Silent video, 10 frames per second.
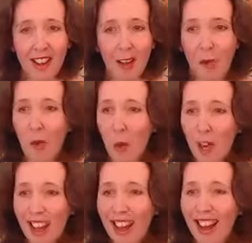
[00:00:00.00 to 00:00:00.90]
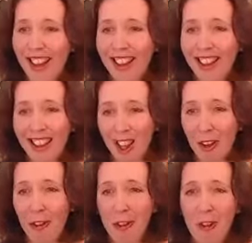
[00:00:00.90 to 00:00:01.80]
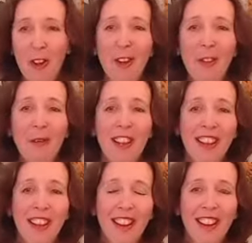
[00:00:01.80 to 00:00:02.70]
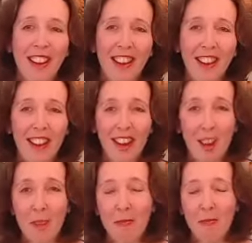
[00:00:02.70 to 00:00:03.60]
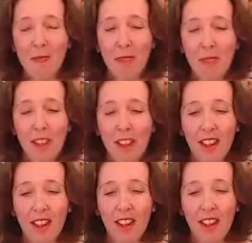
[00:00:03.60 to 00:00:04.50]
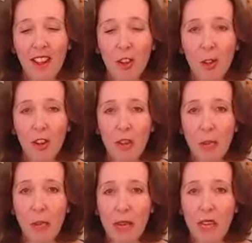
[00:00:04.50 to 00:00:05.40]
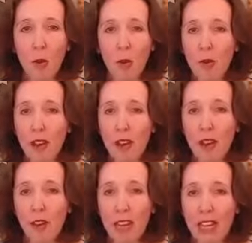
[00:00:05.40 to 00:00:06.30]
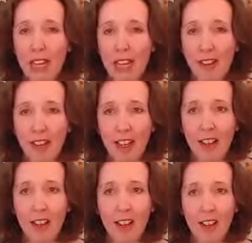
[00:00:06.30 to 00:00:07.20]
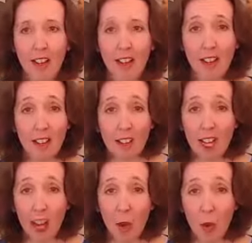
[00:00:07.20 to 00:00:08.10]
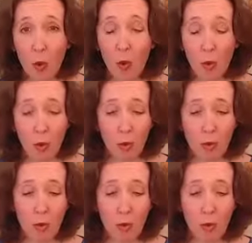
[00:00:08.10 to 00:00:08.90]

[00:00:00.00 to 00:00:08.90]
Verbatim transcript: Morning, Ali. Thank you for joining me. I'm going to just be with my feelings here and see how it all goes.